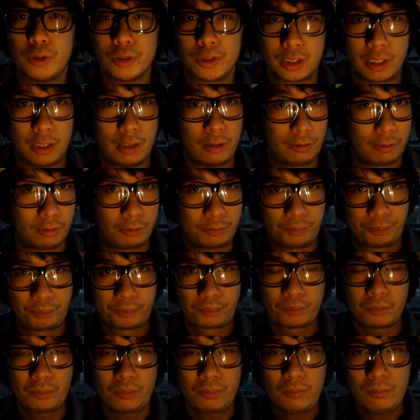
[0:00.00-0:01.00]
yourself.
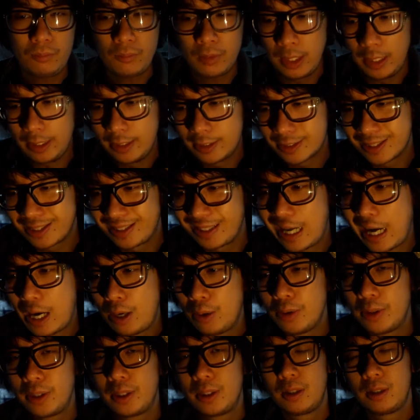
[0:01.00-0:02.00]
It is
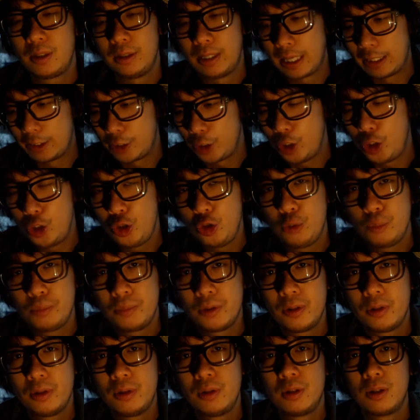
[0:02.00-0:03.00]
allowing that
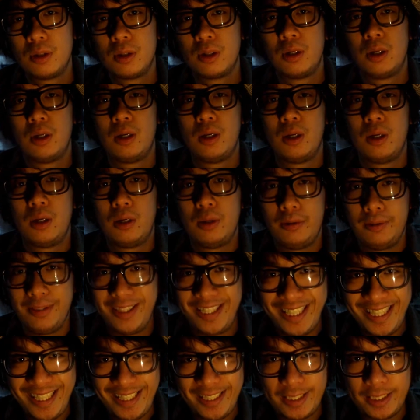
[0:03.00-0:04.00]
human,
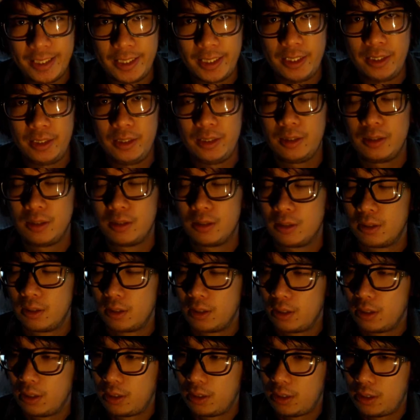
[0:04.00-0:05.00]
needy,
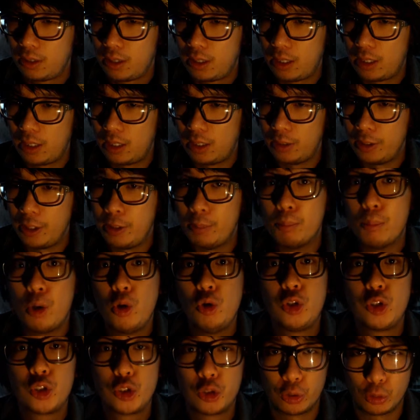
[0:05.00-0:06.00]

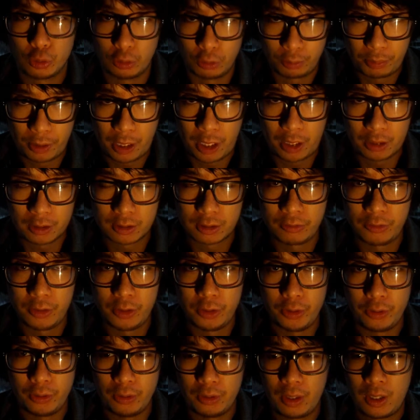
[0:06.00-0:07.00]
emotional part of
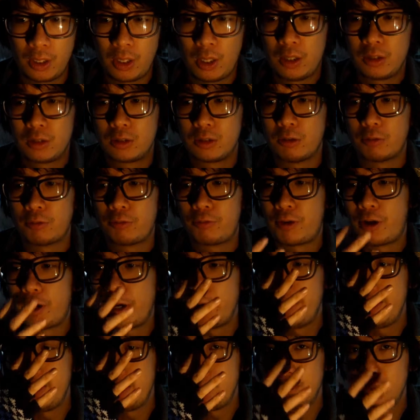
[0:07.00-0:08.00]
you to
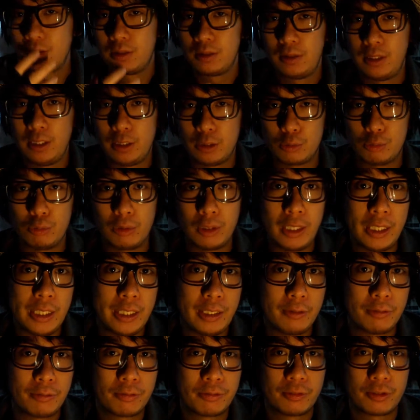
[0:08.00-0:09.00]
find its
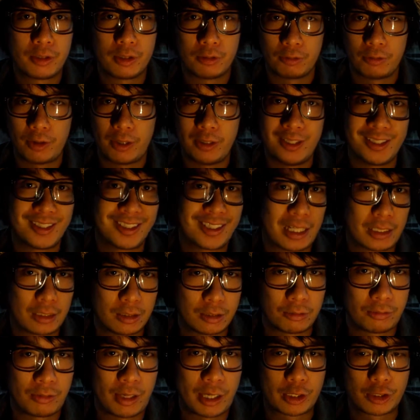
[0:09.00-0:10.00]
relief, to find its
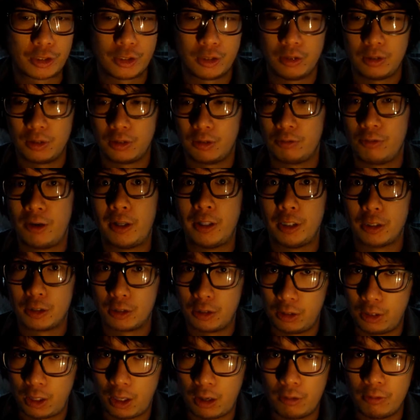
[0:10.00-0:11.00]
satisfaction, to find
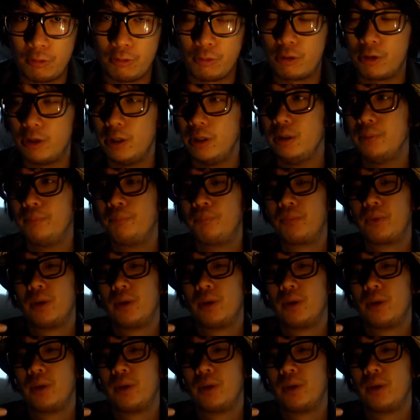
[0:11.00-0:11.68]
its love, right?